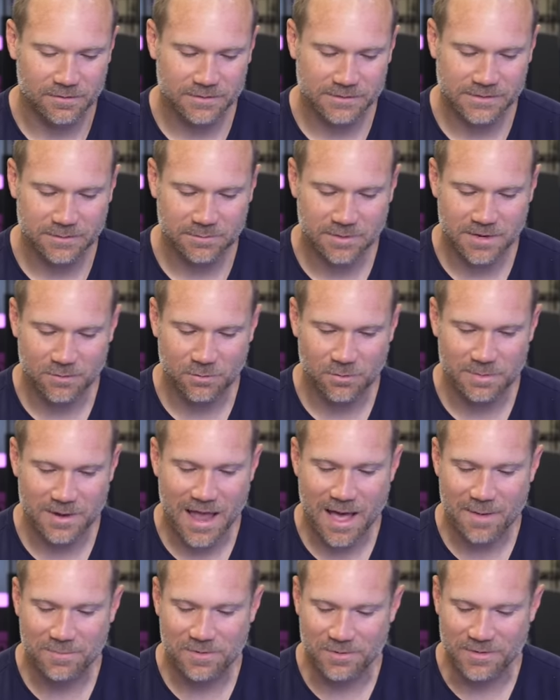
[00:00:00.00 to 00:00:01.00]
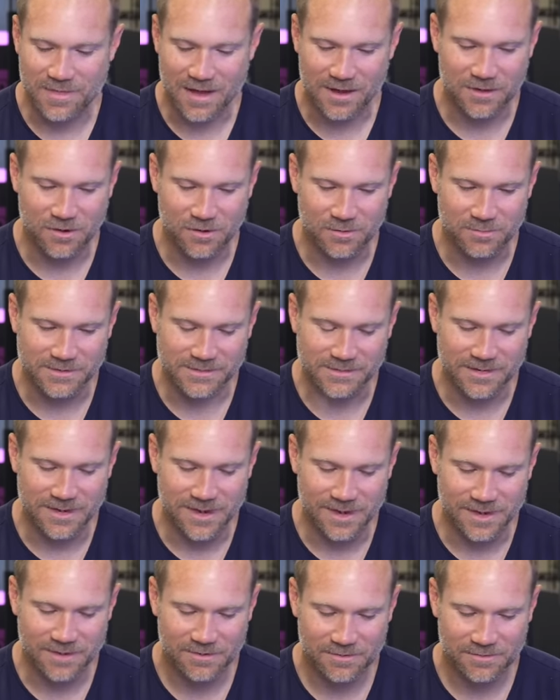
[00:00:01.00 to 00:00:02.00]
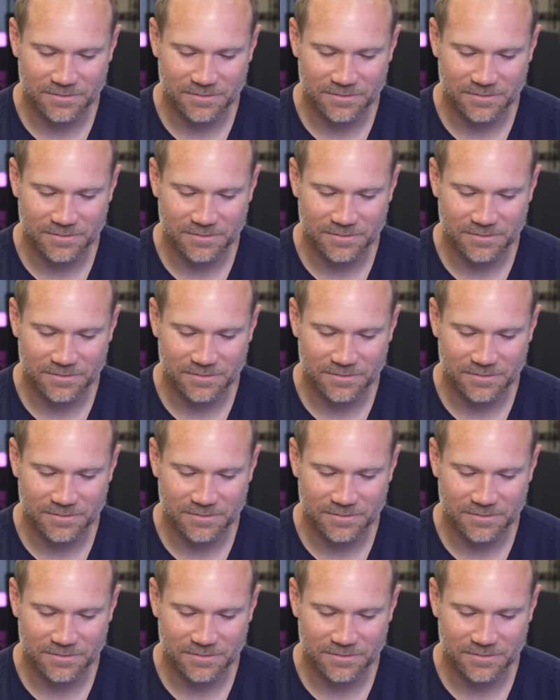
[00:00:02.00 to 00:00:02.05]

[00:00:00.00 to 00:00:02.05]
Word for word: Some kid will be happy with that Kobe today.